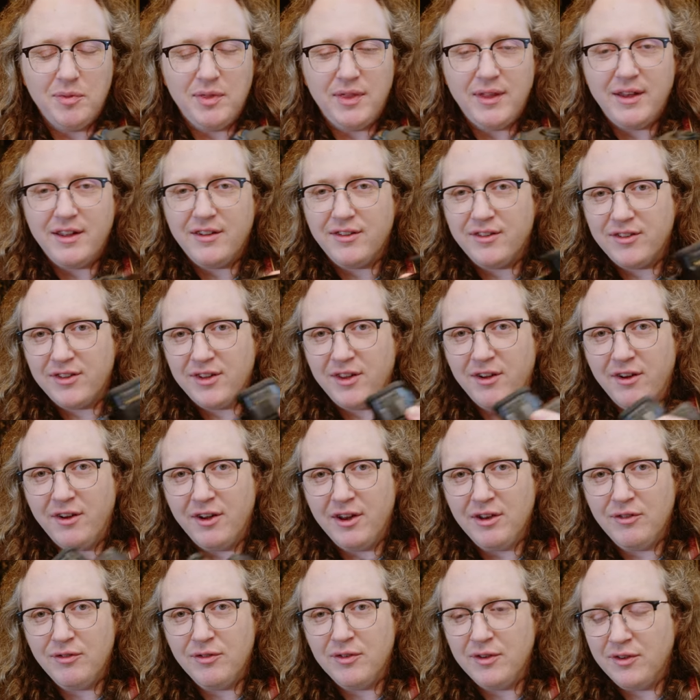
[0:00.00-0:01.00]
That's
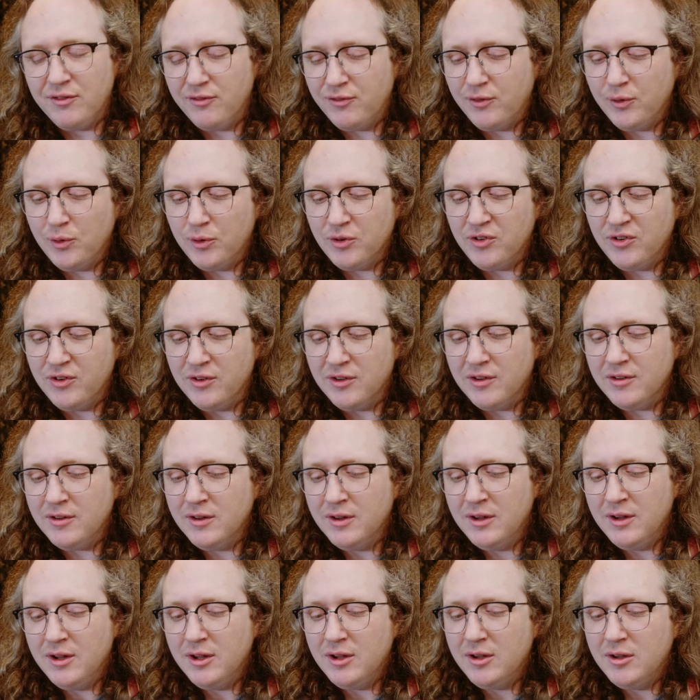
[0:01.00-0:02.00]
kind of unfortunate.
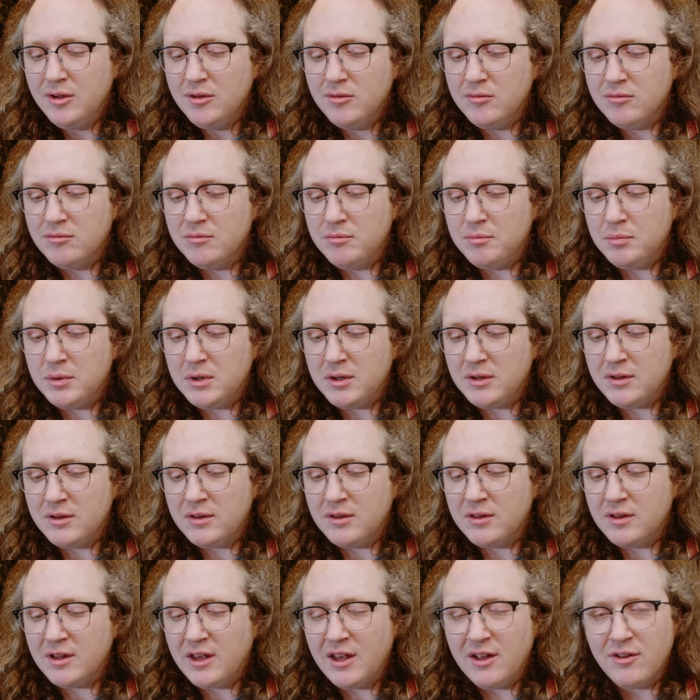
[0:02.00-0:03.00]
But
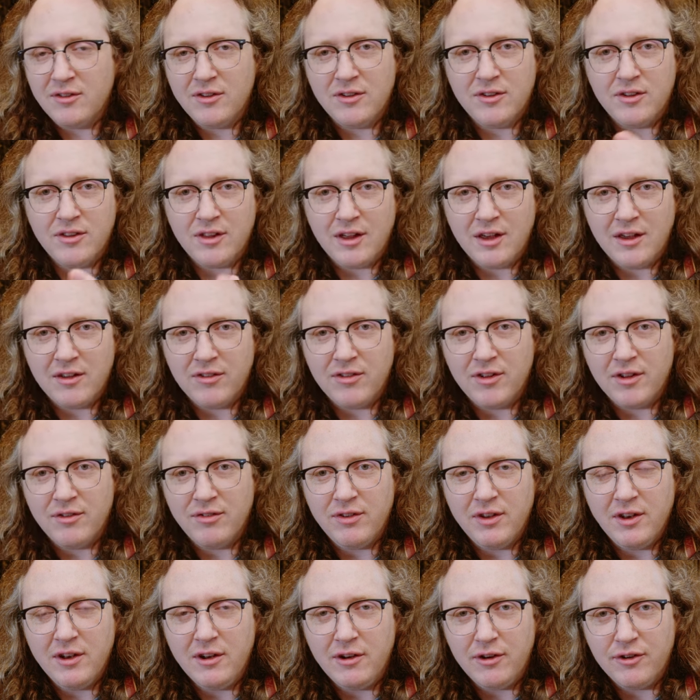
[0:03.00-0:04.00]
the counter to that is that I've
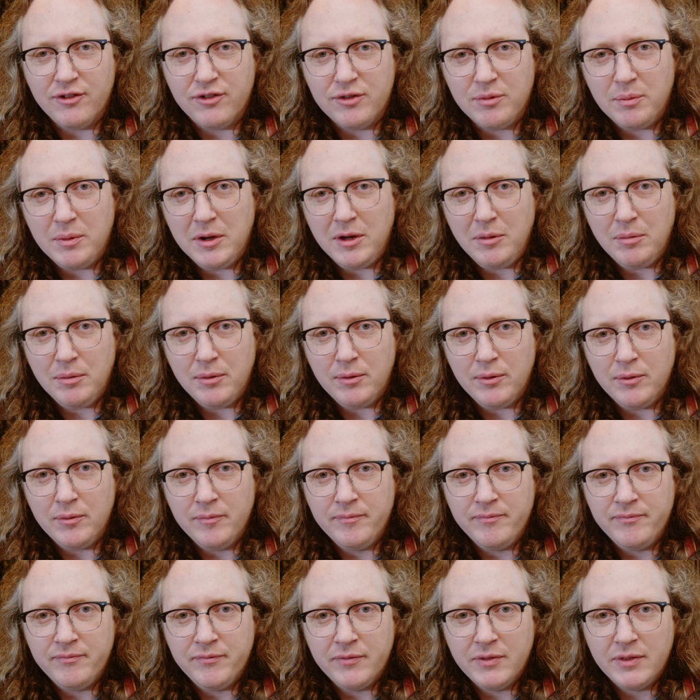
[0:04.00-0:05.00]
seen a lot of people
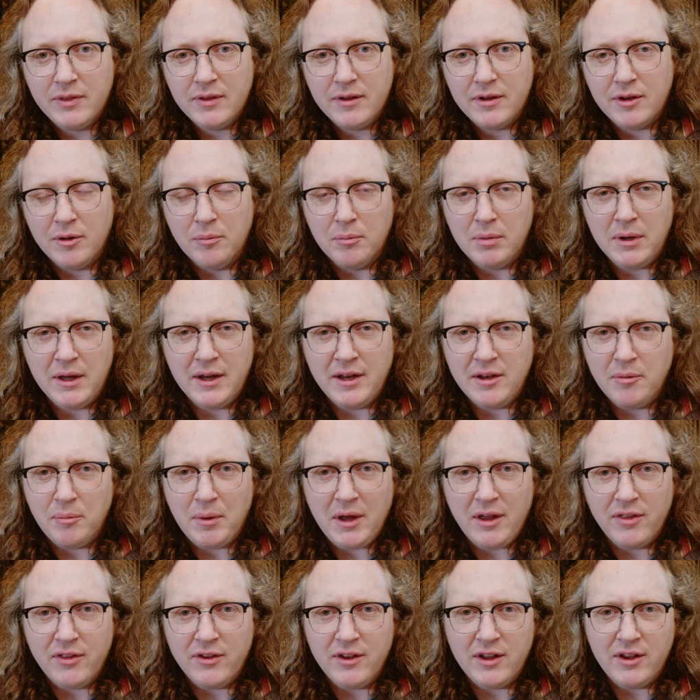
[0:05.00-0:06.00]
complain
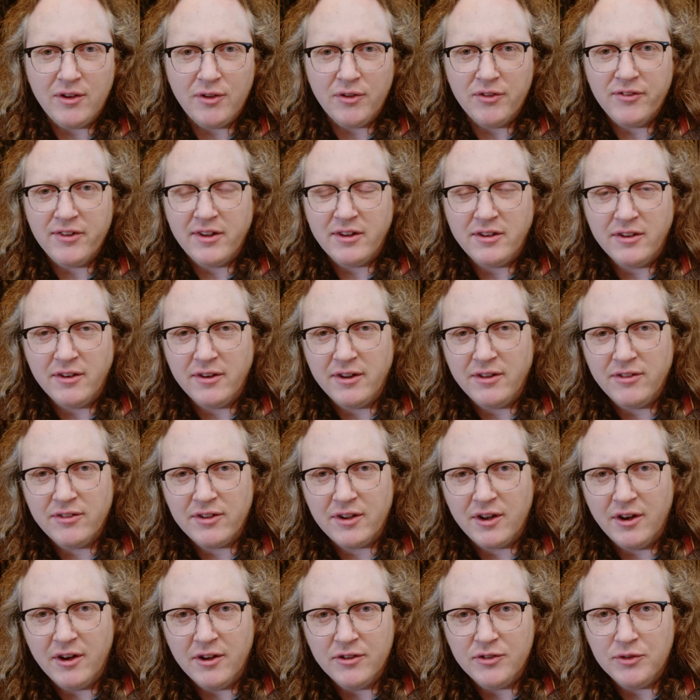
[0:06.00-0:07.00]
about the Nikon Z nine's
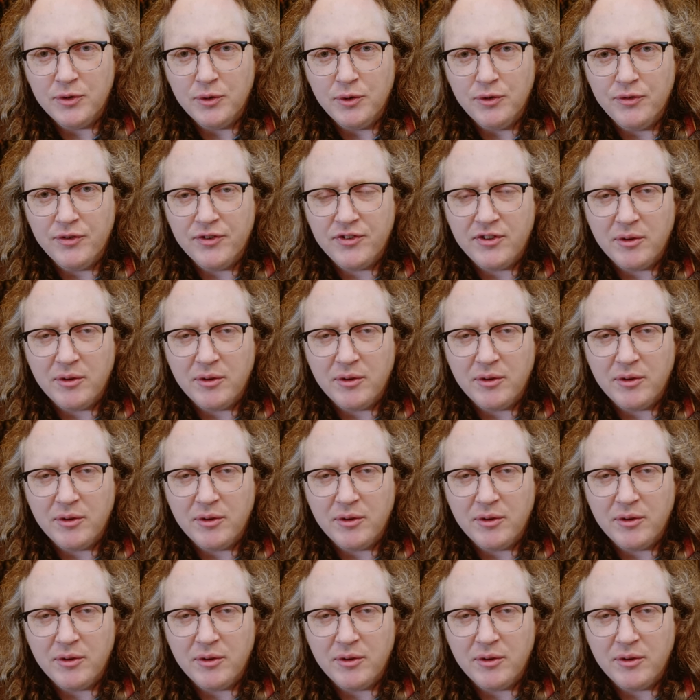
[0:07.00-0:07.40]
card door for